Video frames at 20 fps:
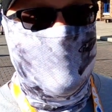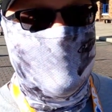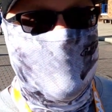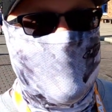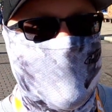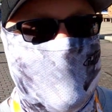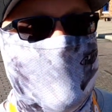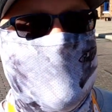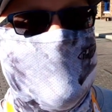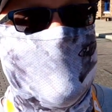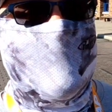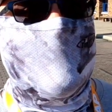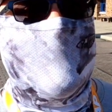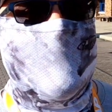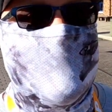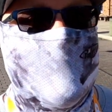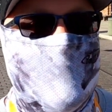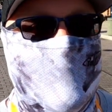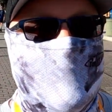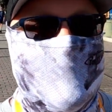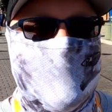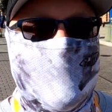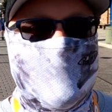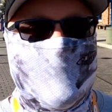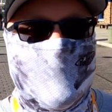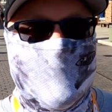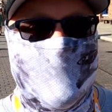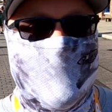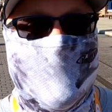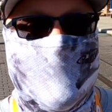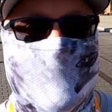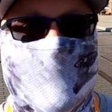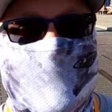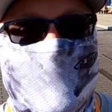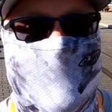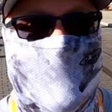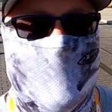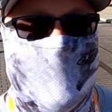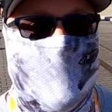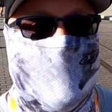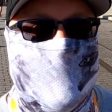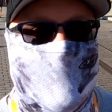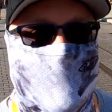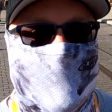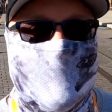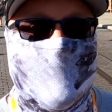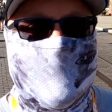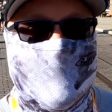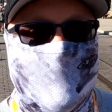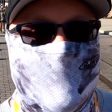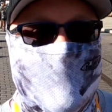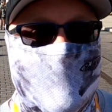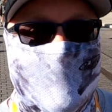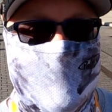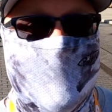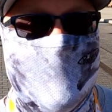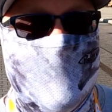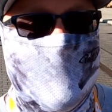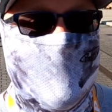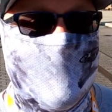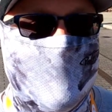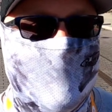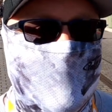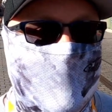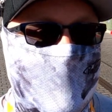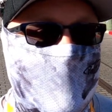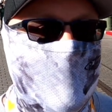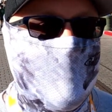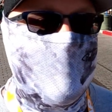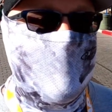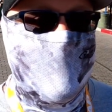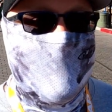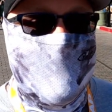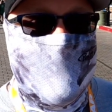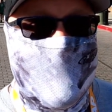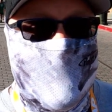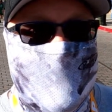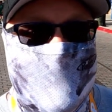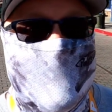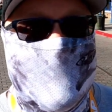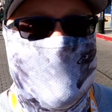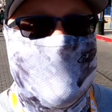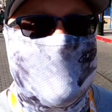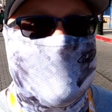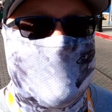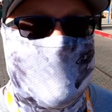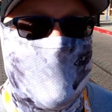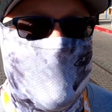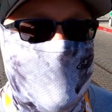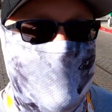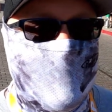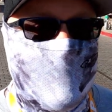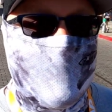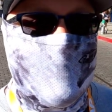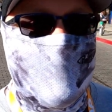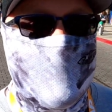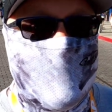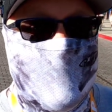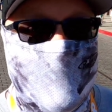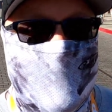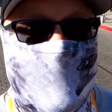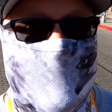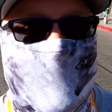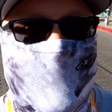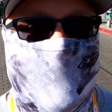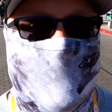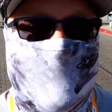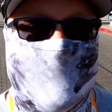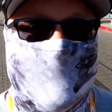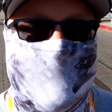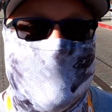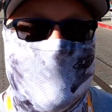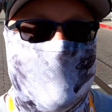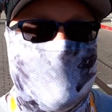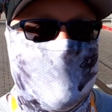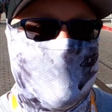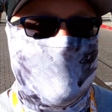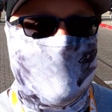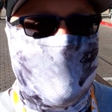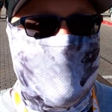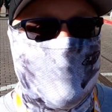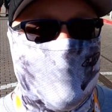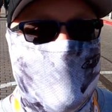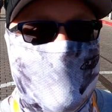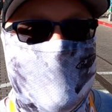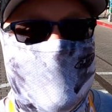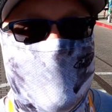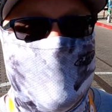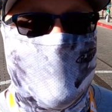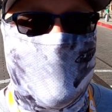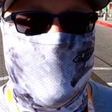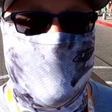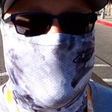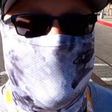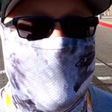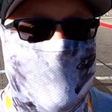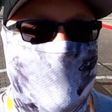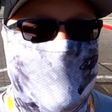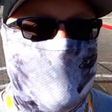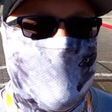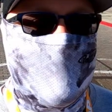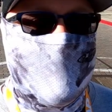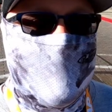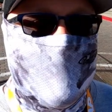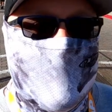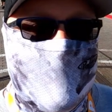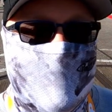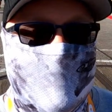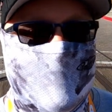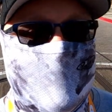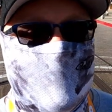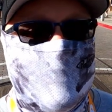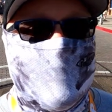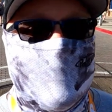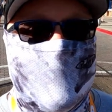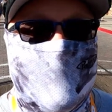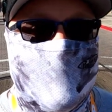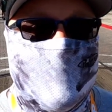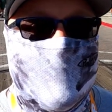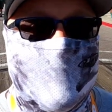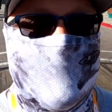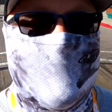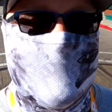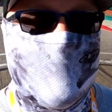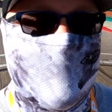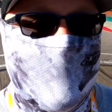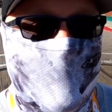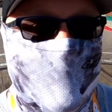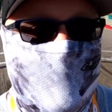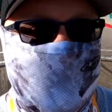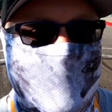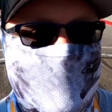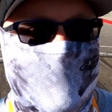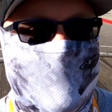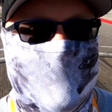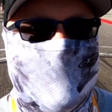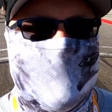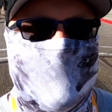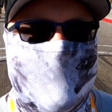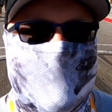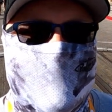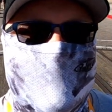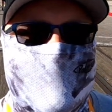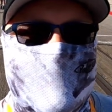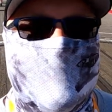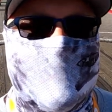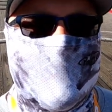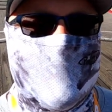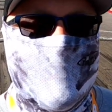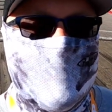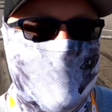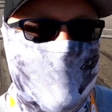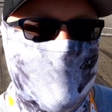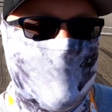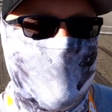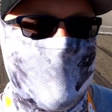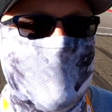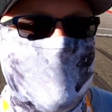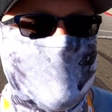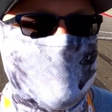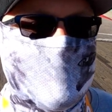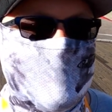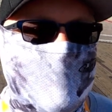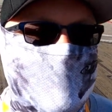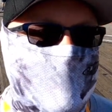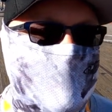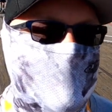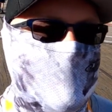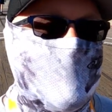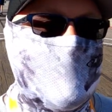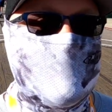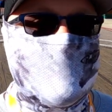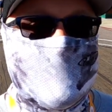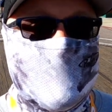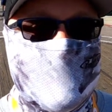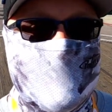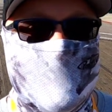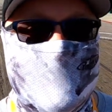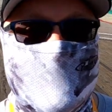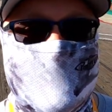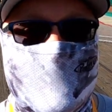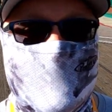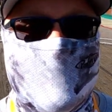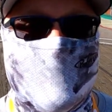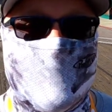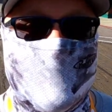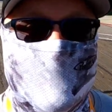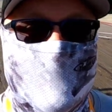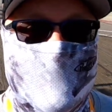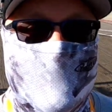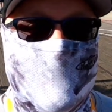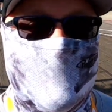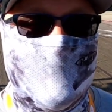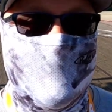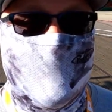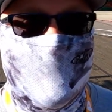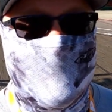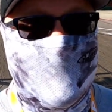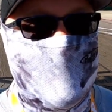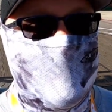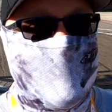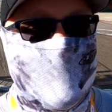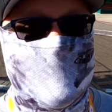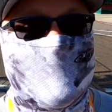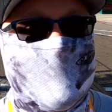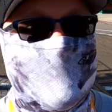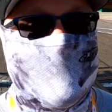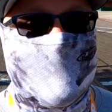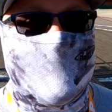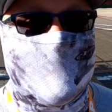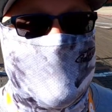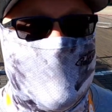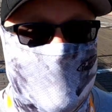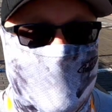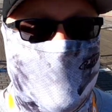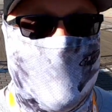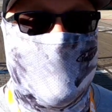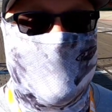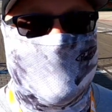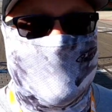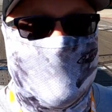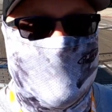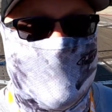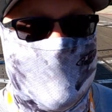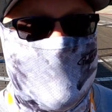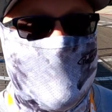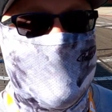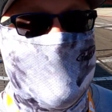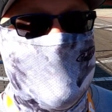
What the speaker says: I want to cover that Universal does to keep their guests safe during this time is they lower the capacity that they run the park at. So I was on the phone with a guy from Universal and he said that they are running at a 50% capacity.